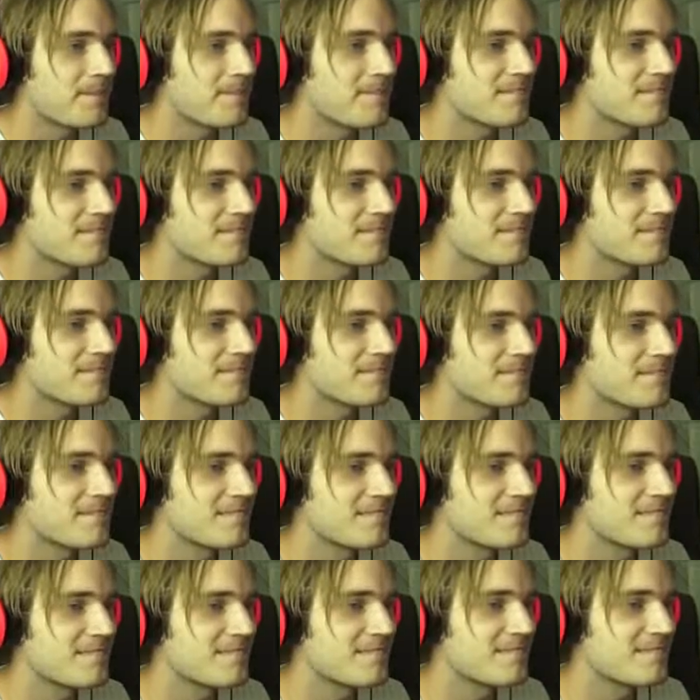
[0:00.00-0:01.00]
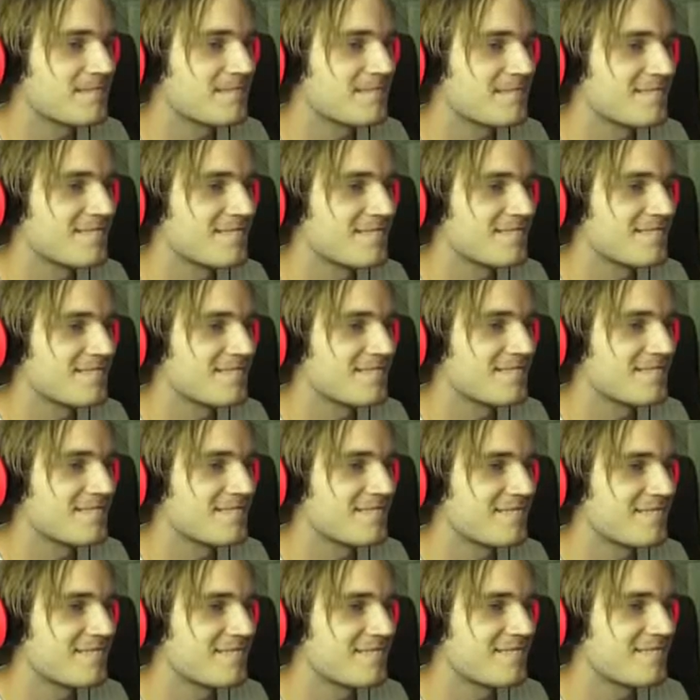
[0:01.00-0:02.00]

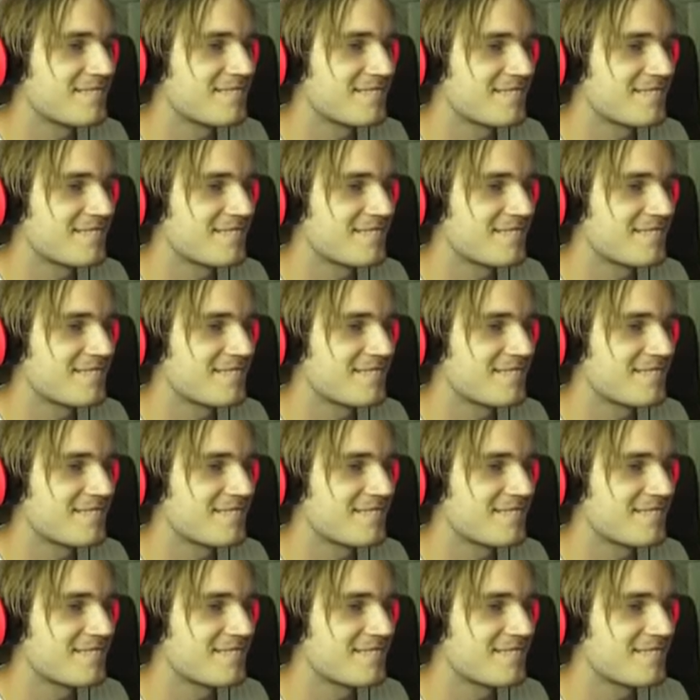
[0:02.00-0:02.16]
(silence)